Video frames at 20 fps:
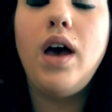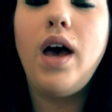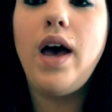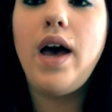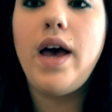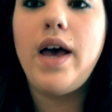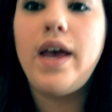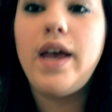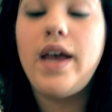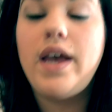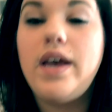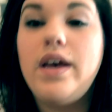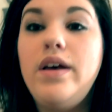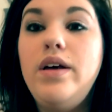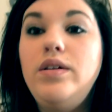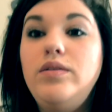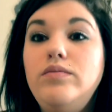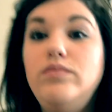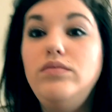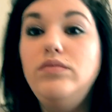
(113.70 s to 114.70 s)
I
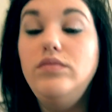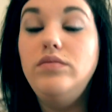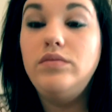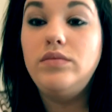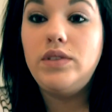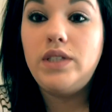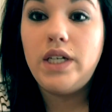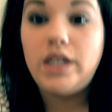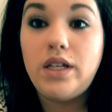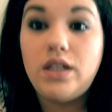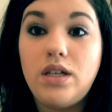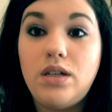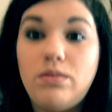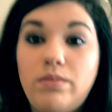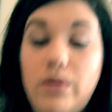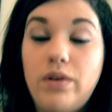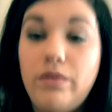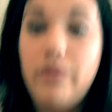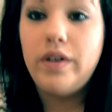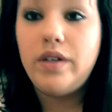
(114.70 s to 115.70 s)
did a little
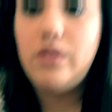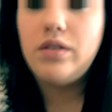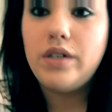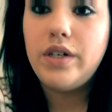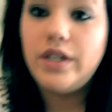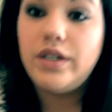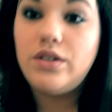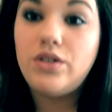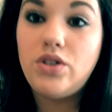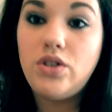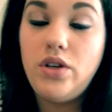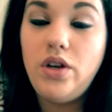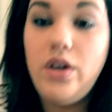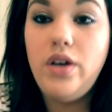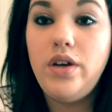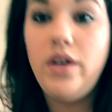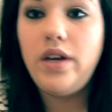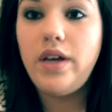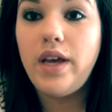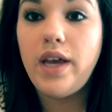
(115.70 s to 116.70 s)
bit of research
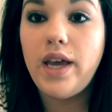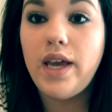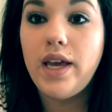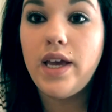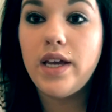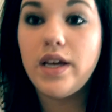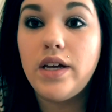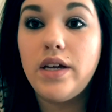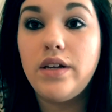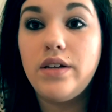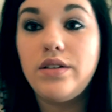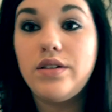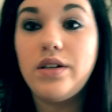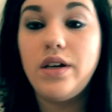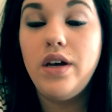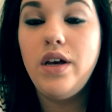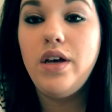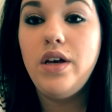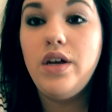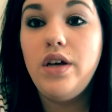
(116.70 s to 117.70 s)
and
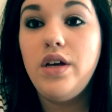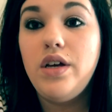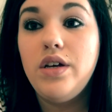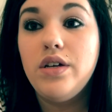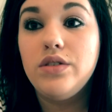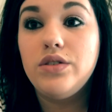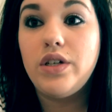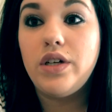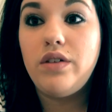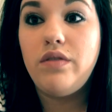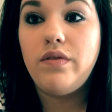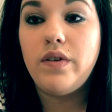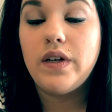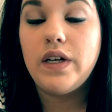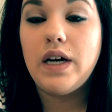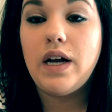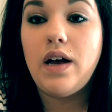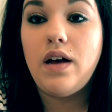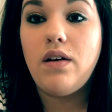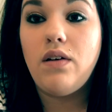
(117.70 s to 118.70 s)
tried to
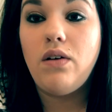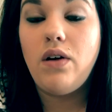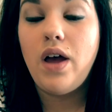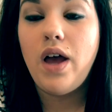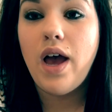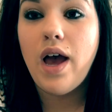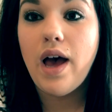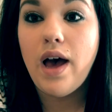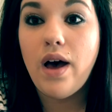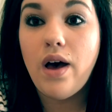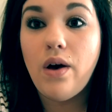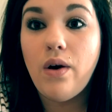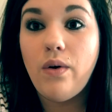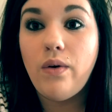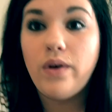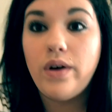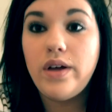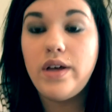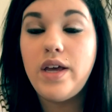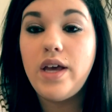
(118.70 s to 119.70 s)
figure out
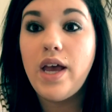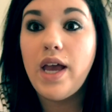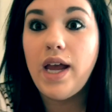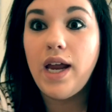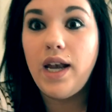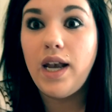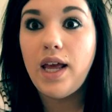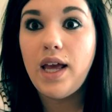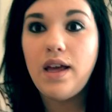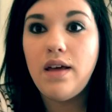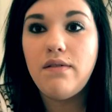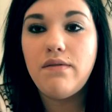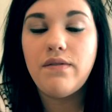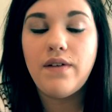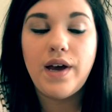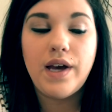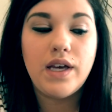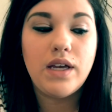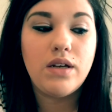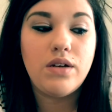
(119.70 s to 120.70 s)
how and if
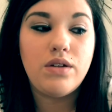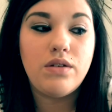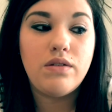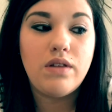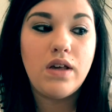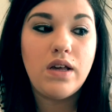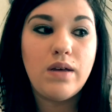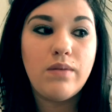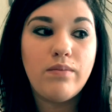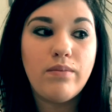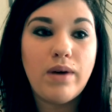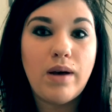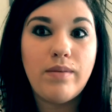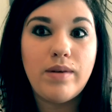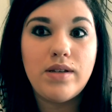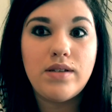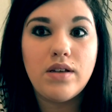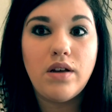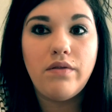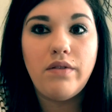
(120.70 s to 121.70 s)
I could do them by
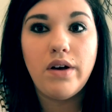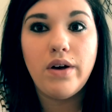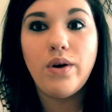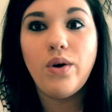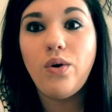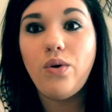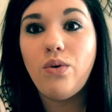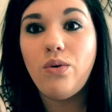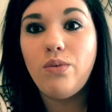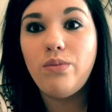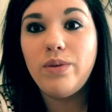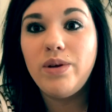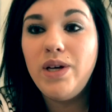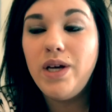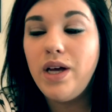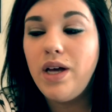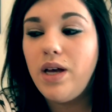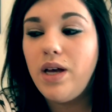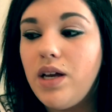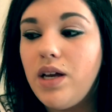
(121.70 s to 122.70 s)
myself at home.
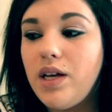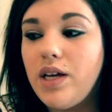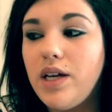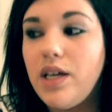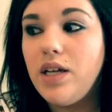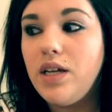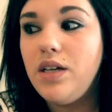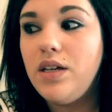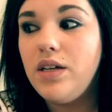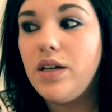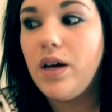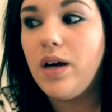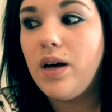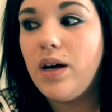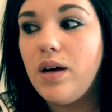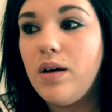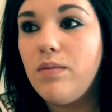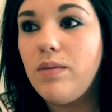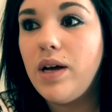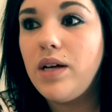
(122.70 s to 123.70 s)
And
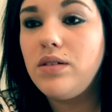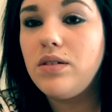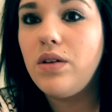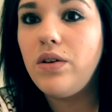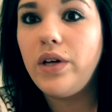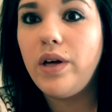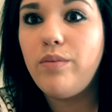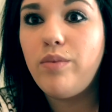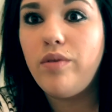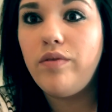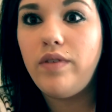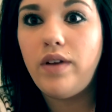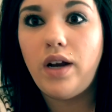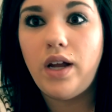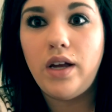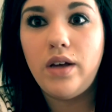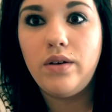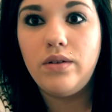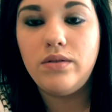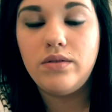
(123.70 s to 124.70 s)
I saw a couple
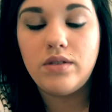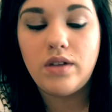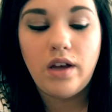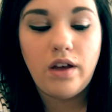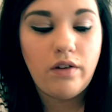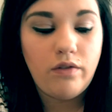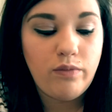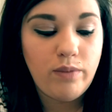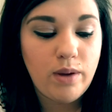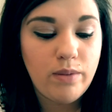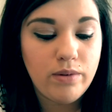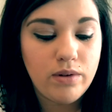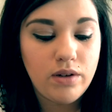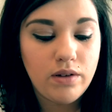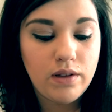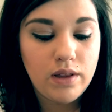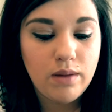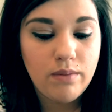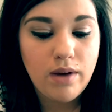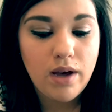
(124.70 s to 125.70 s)
videos of people
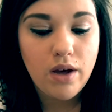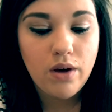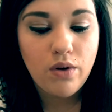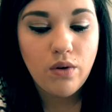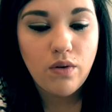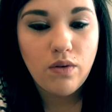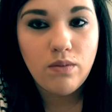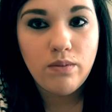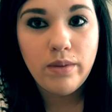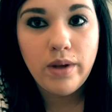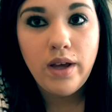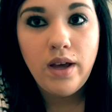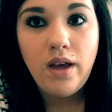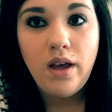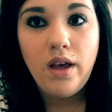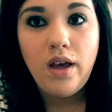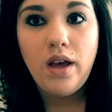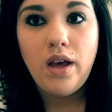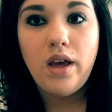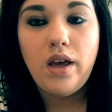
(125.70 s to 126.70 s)
doing them at home
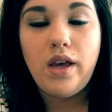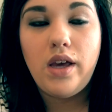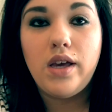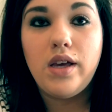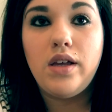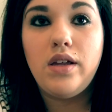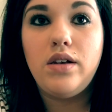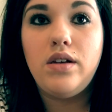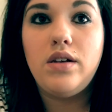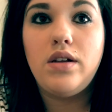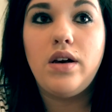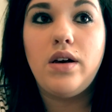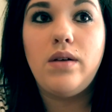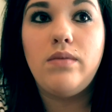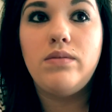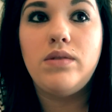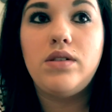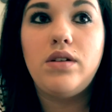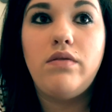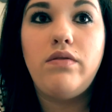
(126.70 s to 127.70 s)
and
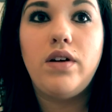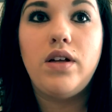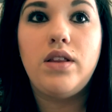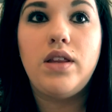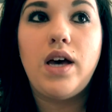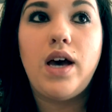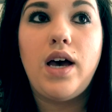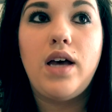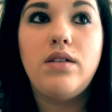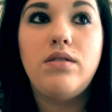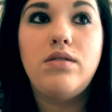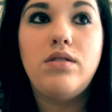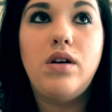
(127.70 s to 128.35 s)
stuff like that.